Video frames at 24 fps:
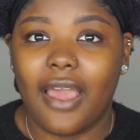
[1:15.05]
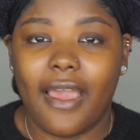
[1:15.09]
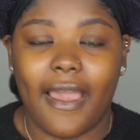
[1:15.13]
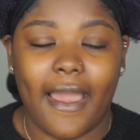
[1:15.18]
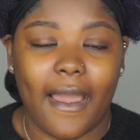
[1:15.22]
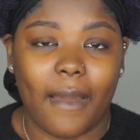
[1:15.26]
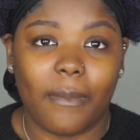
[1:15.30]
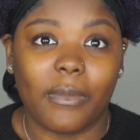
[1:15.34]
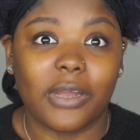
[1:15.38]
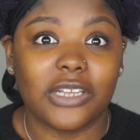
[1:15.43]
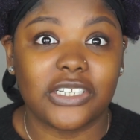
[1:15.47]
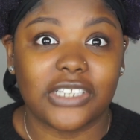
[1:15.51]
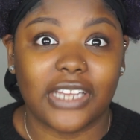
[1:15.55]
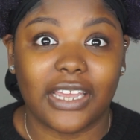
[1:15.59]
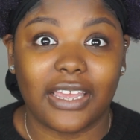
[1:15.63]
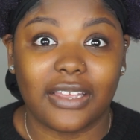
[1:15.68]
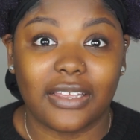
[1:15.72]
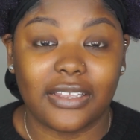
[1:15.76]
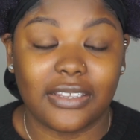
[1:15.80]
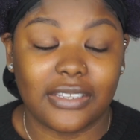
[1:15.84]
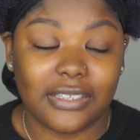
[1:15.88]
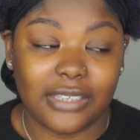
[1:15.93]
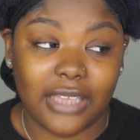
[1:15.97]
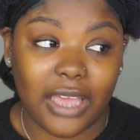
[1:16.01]
how much
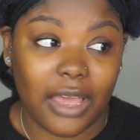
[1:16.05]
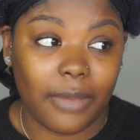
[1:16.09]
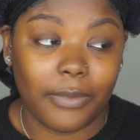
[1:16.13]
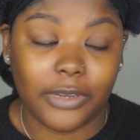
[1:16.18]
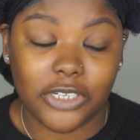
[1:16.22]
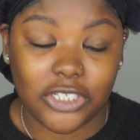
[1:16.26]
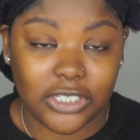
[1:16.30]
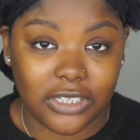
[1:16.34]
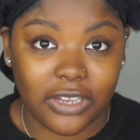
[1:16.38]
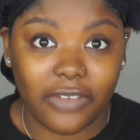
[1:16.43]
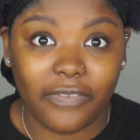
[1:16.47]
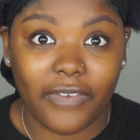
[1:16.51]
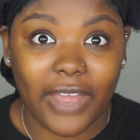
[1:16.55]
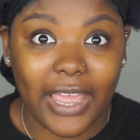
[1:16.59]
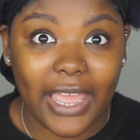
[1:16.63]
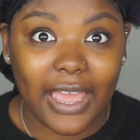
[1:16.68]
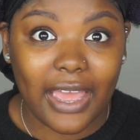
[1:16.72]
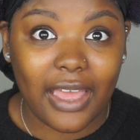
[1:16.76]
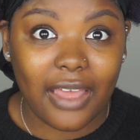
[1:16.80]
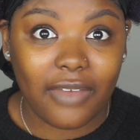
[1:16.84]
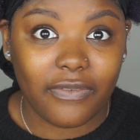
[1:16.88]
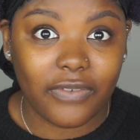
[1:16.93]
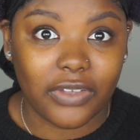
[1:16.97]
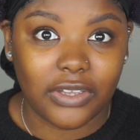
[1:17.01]
stuff I
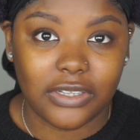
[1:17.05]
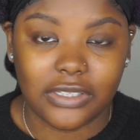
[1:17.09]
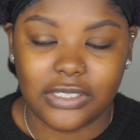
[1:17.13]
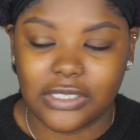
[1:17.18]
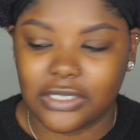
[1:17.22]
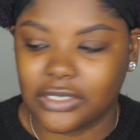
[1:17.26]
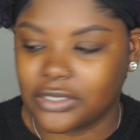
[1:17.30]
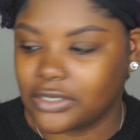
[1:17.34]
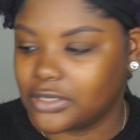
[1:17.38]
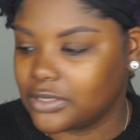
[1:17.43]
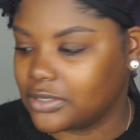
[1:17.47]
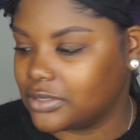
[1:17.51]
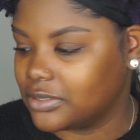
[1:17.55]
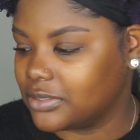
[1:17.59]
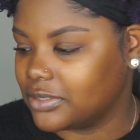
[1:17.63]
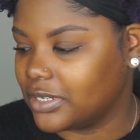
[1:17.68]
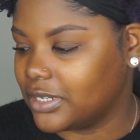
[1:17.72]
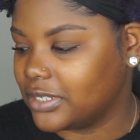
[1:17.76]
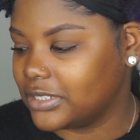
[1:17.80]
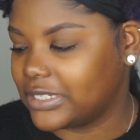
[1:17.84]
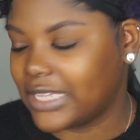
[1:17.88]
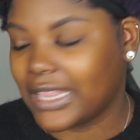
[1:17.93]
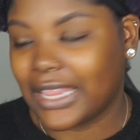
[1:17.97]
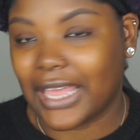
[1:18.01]
have until
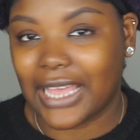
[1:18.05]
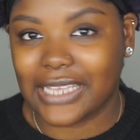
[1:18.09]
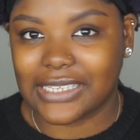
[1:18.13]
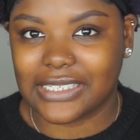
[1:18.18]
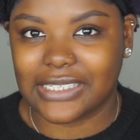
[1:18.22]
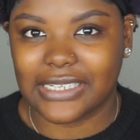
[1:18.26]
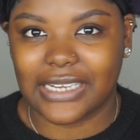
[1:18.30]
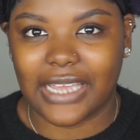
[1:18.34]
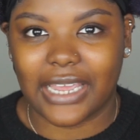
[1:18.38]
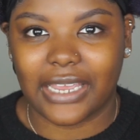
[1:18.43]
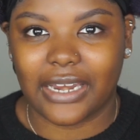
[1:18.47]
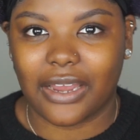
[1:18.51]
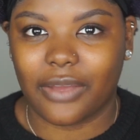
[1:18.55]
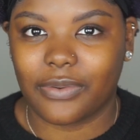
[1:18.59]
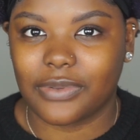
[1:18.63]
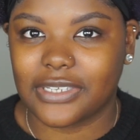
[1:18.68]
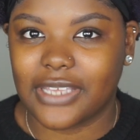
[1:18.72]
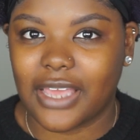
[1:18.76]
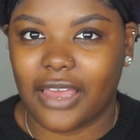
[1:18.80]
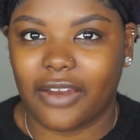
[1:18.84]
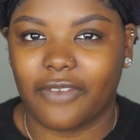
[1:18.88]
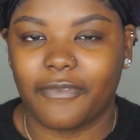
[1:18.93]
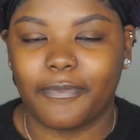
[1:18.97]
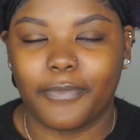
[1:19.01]
last night. I was
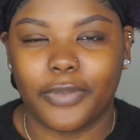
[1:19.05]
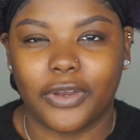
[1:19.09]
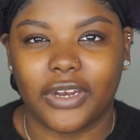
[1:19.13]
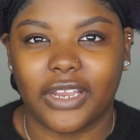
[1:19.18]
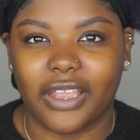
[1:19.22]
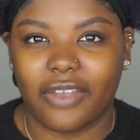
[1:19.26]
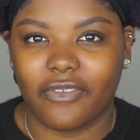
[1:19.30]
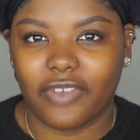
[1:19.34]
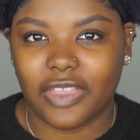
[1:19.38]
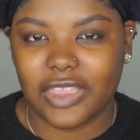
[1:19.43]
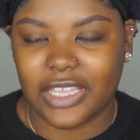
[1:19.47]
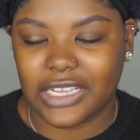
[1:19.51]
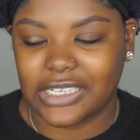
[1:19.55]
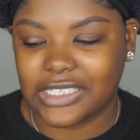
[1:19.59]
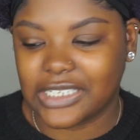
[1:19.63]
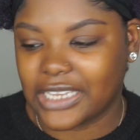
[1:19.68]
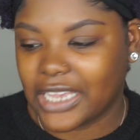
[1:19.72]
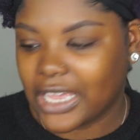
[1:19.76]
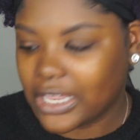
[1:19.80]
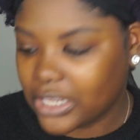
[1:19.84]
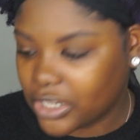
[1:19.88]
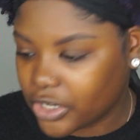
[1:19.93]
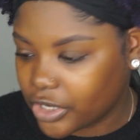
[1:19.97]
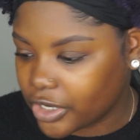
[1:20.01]
kind of putting everything
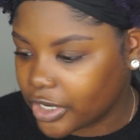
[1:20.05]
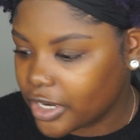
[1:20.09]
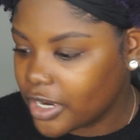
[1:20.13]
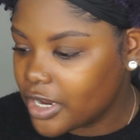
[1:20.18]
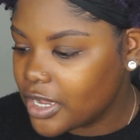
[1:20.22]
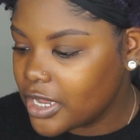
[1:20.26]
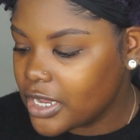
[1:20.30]
together